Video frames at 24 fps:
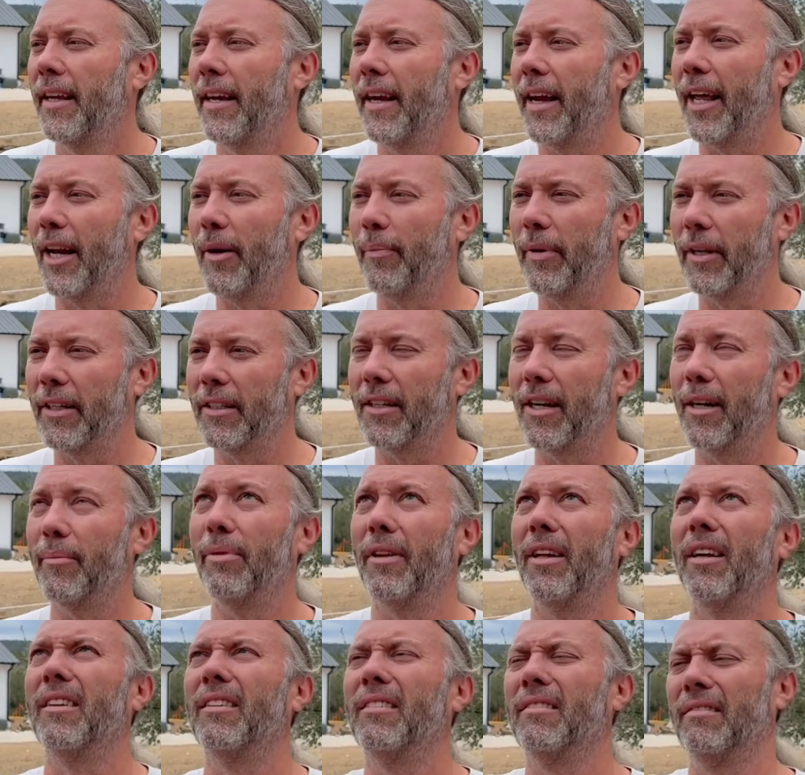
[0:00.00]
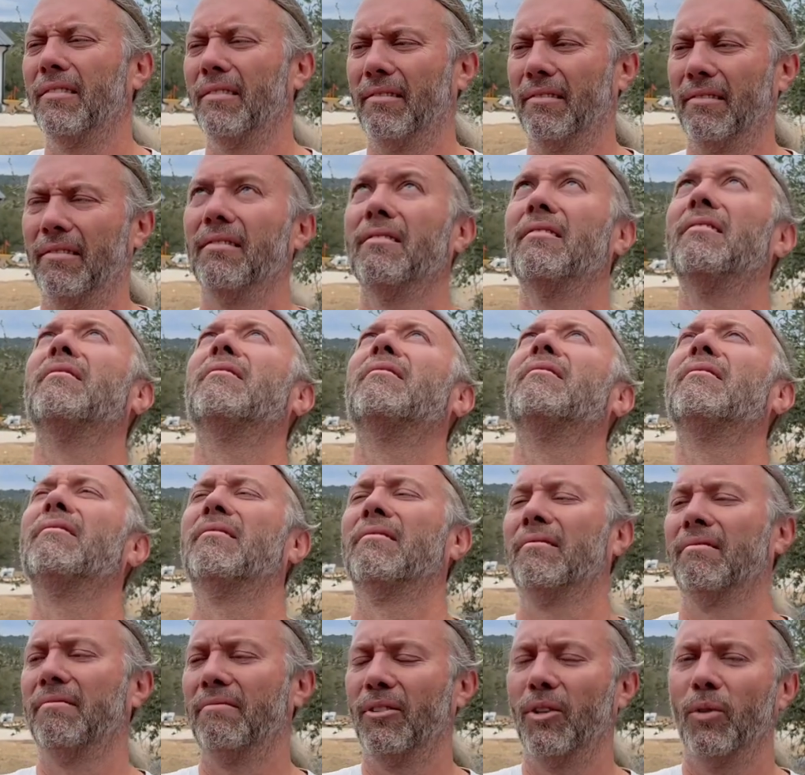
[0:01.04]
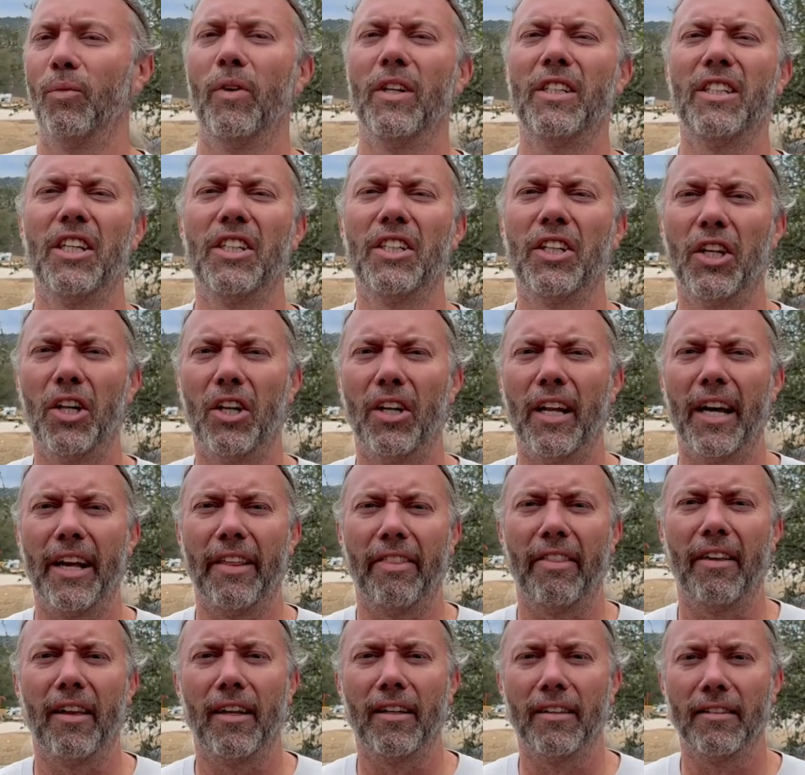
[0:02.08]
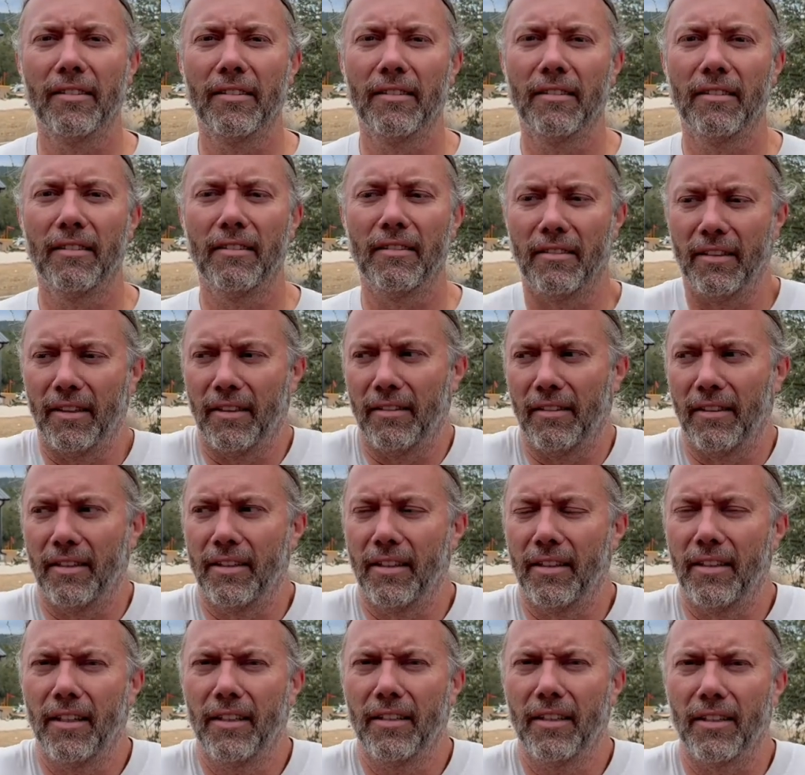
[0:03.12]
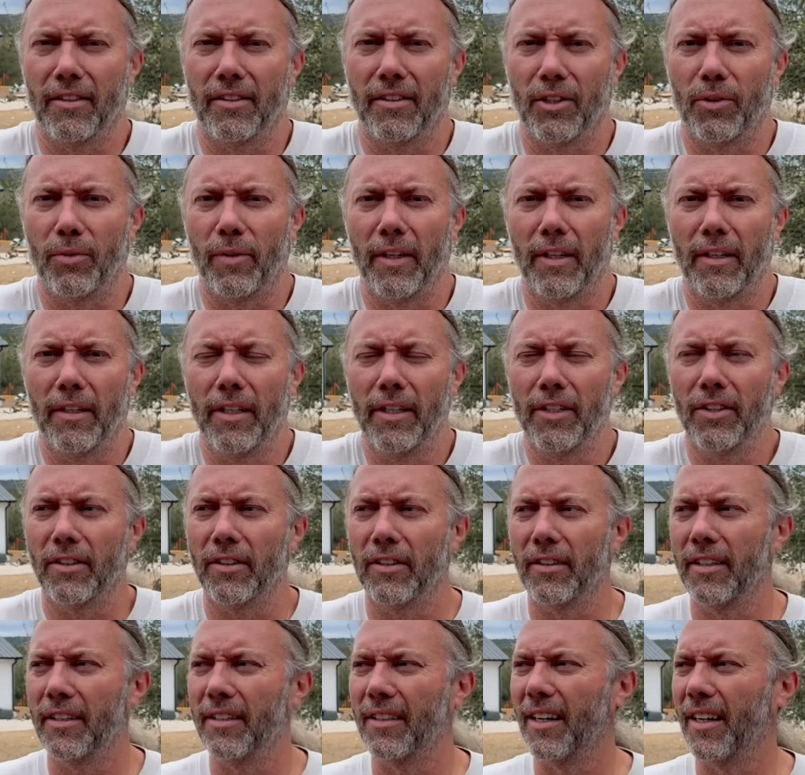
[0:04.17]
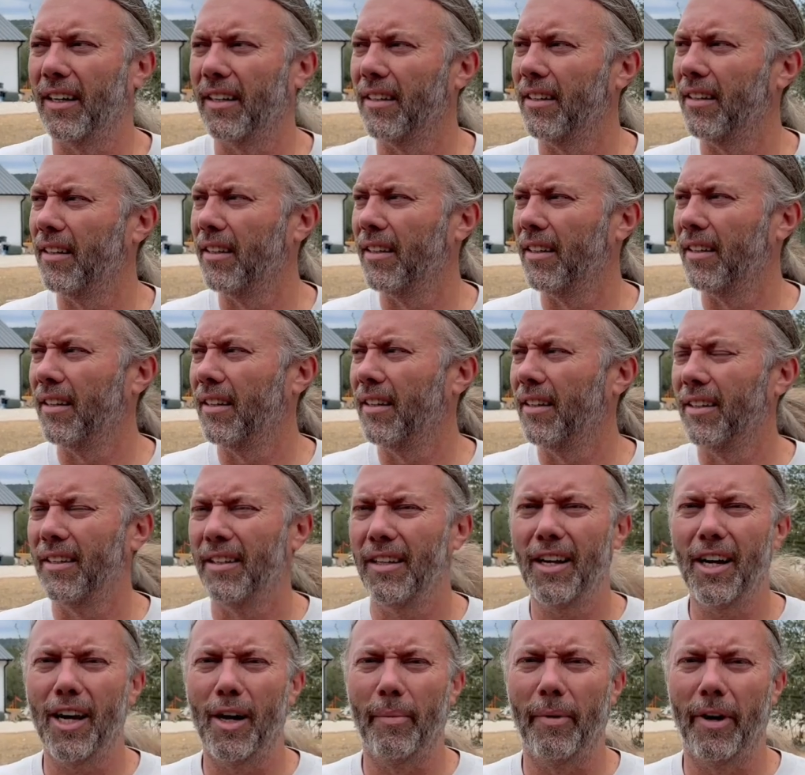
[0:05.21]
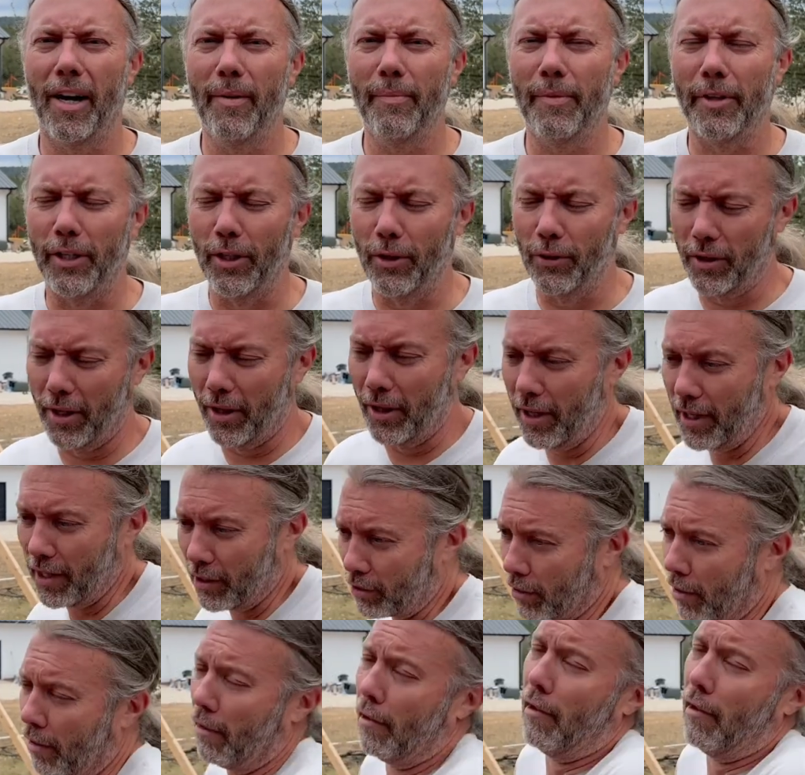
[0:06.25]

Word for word: And he picks it up like, what's this little light thing? I'm like, it's a discus, it's regulation. He's like, no, but I've been using this.